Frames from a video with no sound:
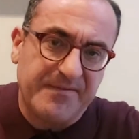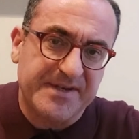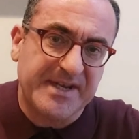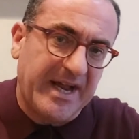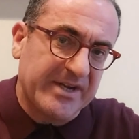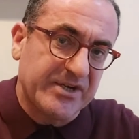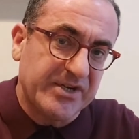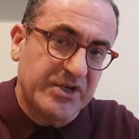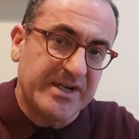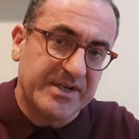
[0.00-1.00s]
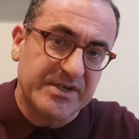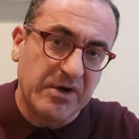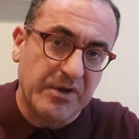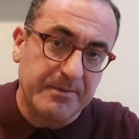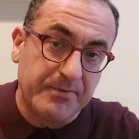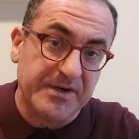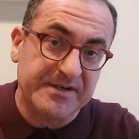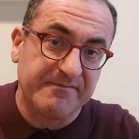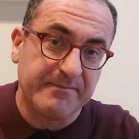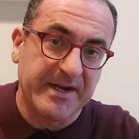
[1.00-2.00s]
You say, actually, Jesus, you're the
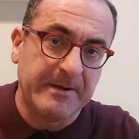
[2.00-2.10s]
boss of me.